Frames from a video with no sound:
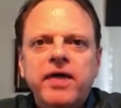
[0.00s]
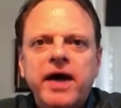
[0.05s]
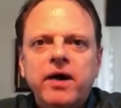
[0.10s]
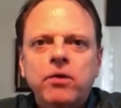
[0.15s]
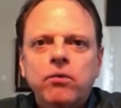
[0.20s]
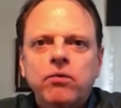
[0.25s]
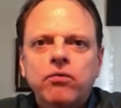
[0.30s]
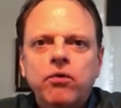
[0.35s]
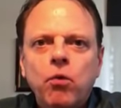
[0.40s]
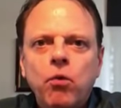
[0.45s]

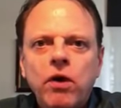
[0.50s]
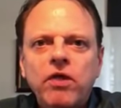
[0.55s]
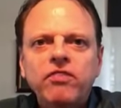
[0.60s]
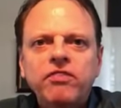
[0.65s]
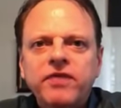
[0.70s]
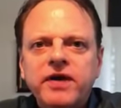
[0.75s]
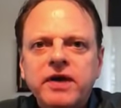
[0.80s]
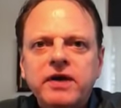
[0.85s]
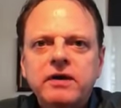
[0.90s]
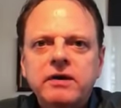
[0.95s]
that the
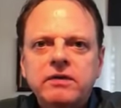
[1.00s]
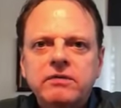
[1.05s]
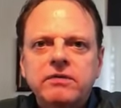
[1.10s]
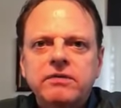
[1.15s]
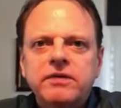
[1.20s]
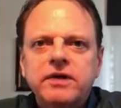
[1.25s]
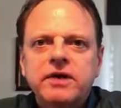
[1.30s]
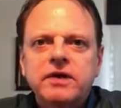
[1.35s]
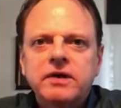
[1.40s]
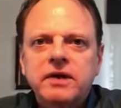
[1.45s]
one
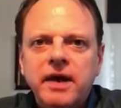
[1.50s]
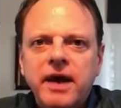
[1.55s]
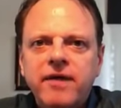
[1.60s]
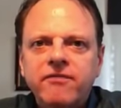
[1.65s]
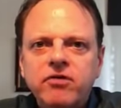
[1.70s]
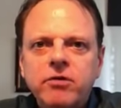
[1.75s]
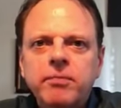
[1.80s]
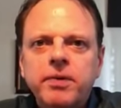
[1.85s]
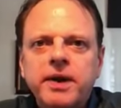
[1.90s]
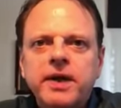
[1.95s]
thing that
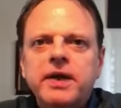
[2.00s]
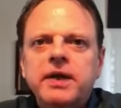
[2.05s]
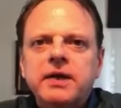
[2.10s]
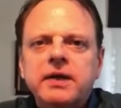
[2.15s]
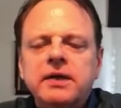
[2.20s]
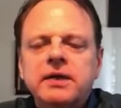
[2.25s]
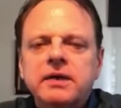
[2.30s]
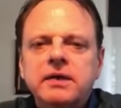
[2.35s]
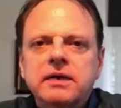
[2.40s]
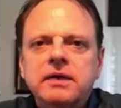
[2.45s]

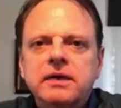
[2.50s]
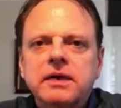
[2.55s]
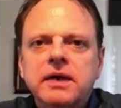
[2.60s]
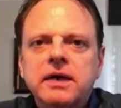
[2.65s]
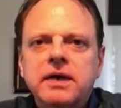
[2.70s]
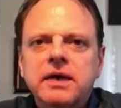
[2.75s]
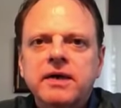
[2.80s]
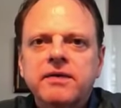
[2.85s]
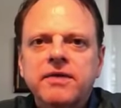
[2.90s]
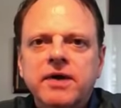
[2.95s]
everybody
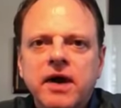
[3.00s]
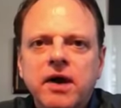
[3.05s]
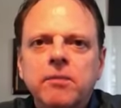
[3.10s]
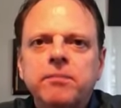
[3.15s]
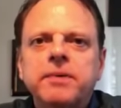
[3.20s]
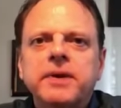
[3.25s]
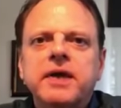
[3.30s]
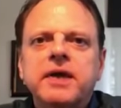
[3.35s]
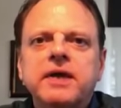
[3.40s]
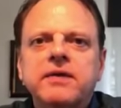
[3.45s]
in the
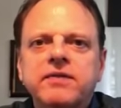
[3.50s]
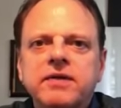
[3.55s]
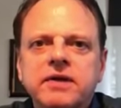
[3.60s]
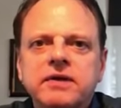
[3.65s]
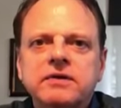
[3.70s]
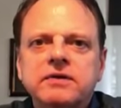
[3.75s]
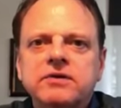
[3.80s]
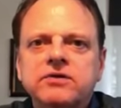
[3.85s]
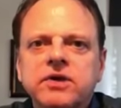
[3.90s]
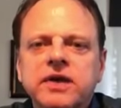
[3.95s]
company and
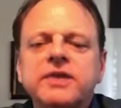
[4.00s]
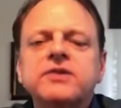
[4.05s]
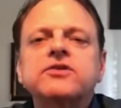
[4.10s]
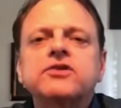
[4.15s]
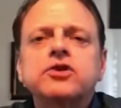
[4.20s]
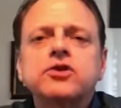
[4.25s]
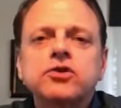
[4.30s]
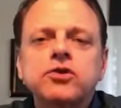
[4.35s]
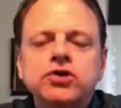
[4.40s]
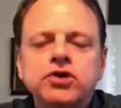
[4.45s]
the
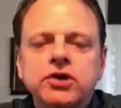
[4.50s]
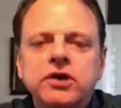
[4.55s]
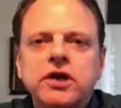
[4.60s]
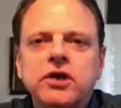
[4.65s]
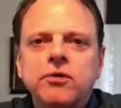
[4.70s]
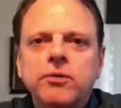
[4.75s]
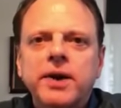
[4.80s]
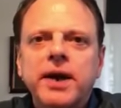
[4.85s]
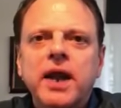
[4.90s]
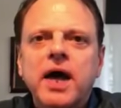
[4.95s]
institution
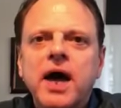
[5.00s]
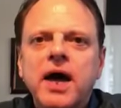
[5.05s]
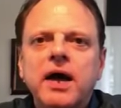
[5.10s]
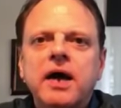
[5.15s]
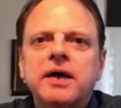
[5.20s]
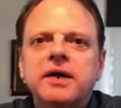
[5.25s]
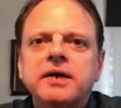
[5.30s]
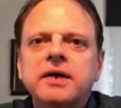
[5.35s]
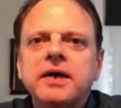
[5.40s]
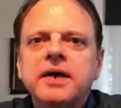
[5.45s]
can rely
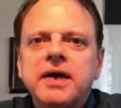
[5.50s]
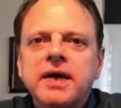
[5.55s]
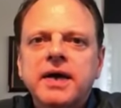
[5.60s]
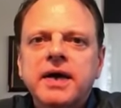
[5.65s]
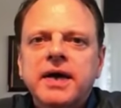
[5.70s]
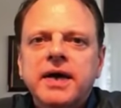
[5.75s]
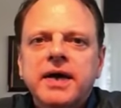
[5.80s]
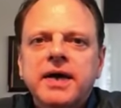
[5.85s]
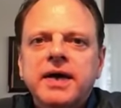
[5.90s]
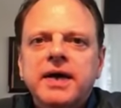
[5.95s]
on
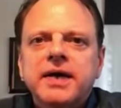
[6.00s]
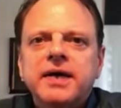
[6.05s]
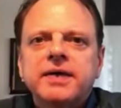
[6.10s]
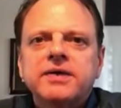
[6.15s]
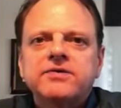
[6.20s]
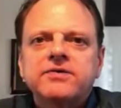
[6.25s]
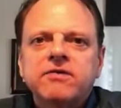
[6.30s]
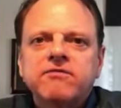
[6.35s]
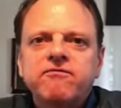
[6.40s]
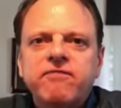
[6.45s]

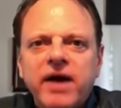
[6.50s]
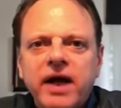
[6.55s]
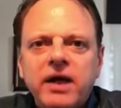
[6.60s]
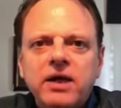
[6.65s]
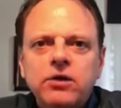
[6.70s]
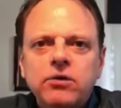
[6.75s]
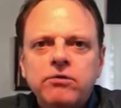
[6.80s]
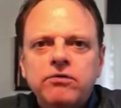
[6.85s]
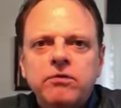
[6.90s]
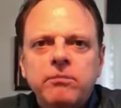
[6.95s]
is the
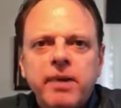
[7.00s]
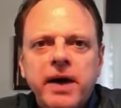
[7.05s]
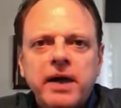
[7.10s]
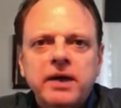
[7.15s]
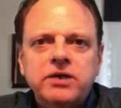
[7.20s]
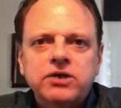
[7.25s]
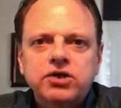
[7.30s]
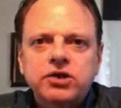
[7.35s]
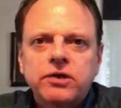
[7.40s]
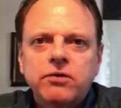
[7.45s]
value of the
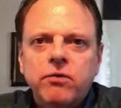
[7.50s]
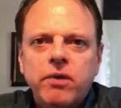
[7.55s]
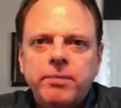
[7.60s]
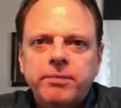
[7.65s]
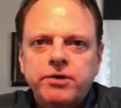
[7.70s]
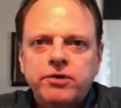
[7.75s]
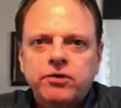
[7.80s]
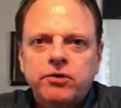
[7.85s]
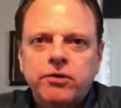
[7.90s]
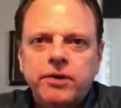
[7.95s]
Balanchine
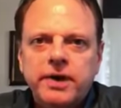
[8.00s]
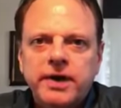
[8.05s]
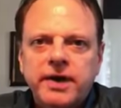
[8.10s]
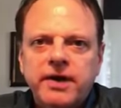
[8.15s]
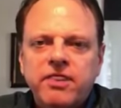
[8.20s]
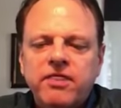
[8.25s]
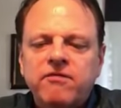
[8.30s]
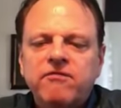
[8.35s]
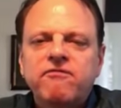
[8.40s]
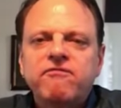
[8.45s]

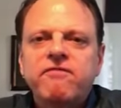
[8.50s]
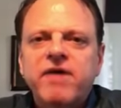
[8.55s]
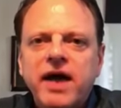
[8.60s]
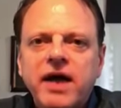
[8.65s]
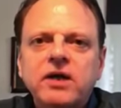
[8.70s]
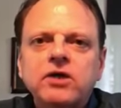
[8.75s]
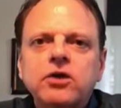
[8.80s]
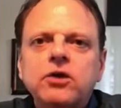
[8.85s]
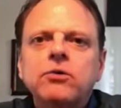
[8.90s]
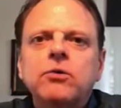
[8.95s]
repertory, the
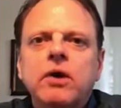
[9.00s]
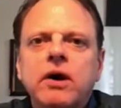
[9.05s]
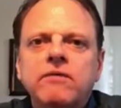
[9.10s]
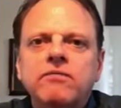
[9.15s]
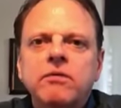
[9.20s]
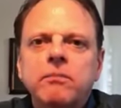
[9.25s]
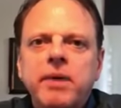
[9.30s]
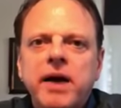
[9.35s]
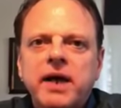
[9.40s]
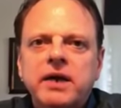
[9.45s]
value
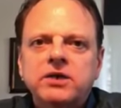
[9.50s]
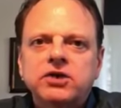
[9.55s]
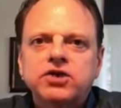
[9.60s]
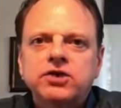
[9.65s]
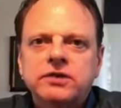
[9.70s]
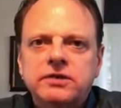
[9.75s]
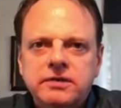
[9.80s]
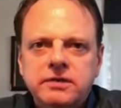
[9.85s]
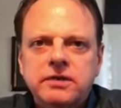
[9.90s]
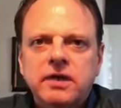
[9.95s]
of the
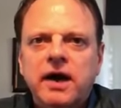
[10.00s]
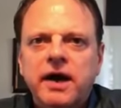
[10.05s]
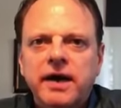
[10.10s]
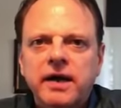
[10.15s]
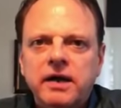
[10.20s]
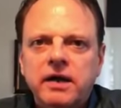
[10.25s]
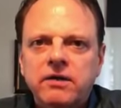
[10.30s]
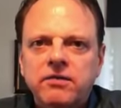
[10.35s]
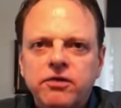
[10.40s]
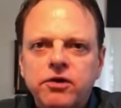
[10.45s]
Balanchine
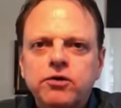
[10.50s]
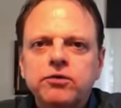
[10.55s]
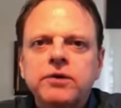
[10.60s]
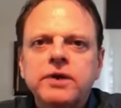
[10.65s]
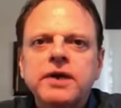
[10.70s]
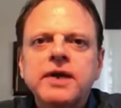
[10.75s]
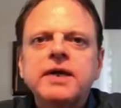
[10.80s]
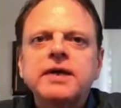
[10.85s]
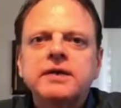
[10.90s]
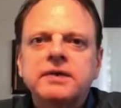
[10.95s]
style, the
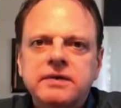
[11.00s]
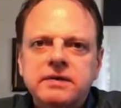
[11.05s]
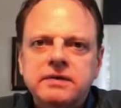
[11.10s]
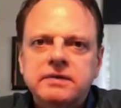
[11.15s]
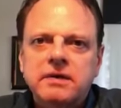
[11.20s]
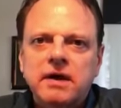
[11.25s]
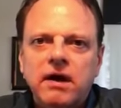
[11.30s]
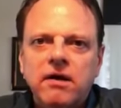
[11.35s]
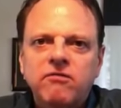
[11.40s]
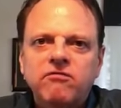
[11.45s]

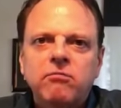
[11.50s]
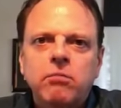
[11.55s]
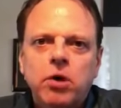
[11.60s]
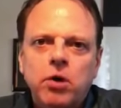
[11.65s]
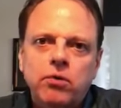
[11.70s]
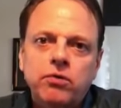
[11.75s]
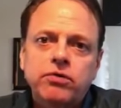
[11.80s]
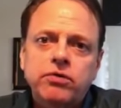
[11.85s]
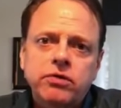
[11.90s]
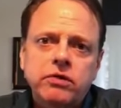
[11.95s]
uniqueness of
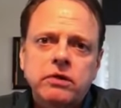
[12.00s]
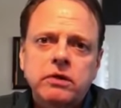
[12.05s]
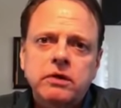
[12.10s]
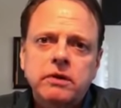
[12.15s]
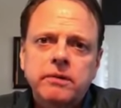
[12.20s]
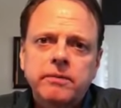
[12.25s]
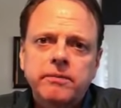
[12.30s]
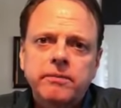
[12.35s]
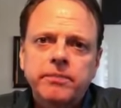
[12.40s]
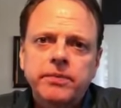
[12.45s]
both.